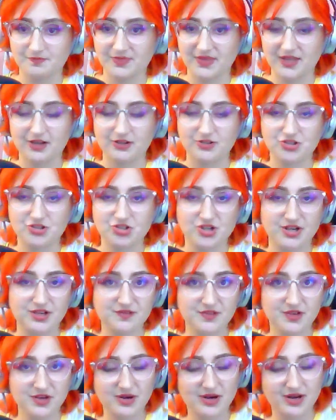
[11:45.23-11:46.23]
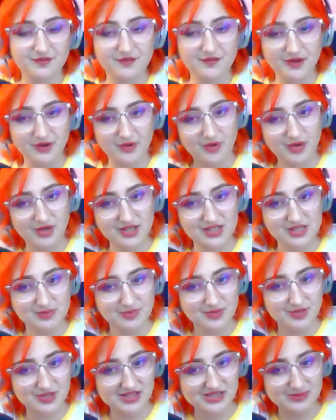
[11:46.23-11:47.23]
I was trying to figure out if I wanted to
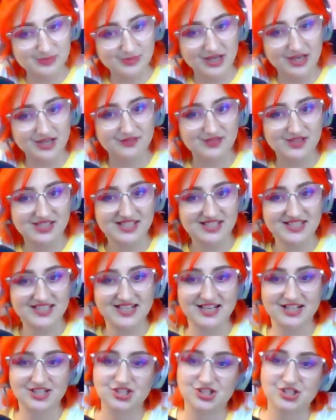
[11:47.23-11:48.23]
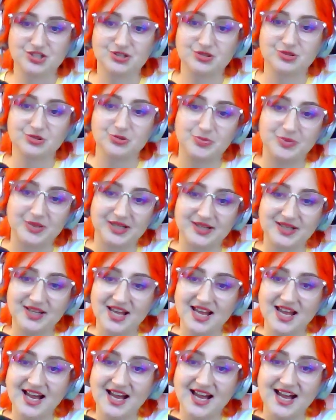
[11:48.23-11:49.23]
put some kind of a statue, but
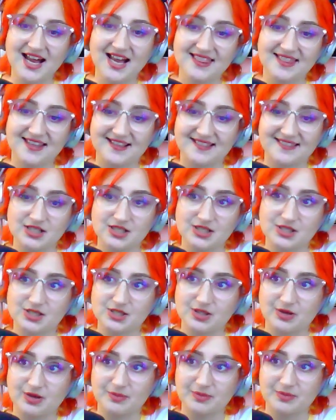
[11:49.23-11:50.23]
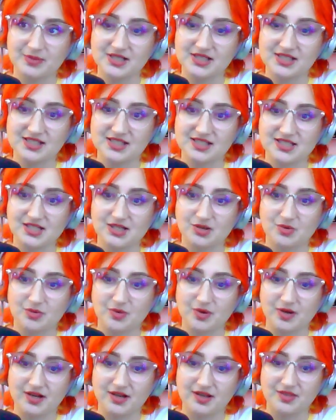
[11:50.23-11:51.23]
I like that. So I'm going to stick
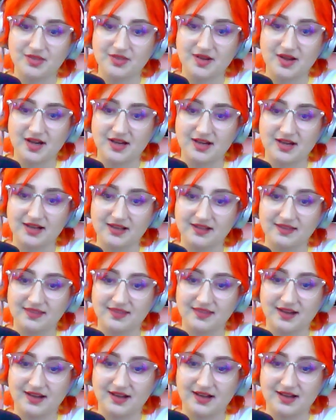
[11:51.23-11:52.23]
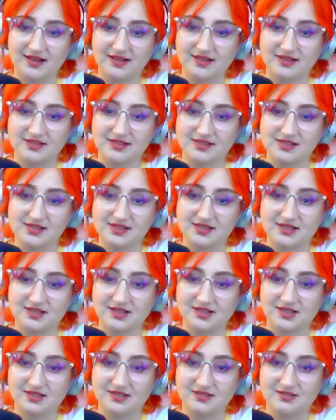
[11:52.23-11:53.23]
with adding that
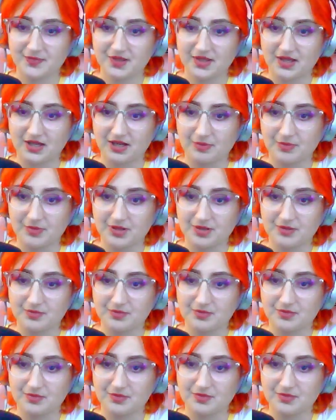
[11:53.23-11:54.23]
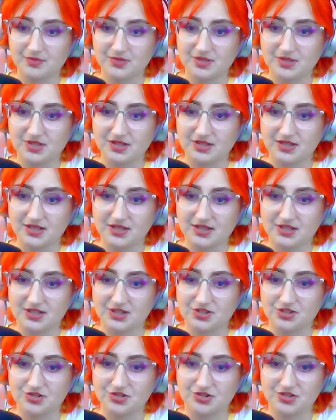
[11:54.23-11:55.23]
instead. Yeah, I'm going to delete
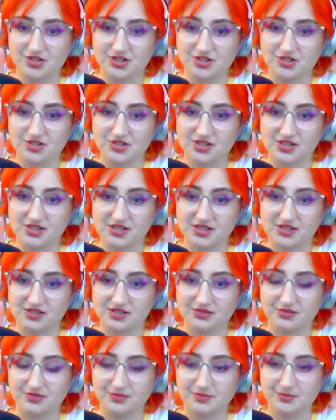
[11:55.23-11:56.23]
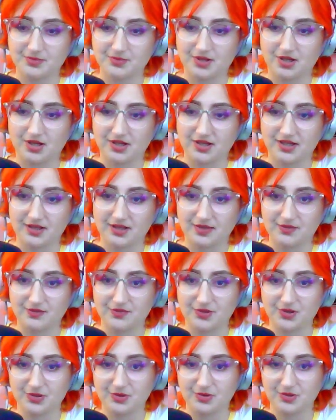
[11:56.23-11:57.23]
these trees just because they're blocking the
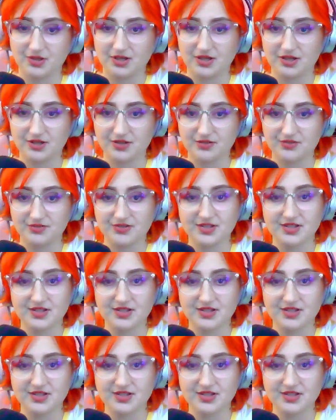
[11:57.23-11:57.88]
view of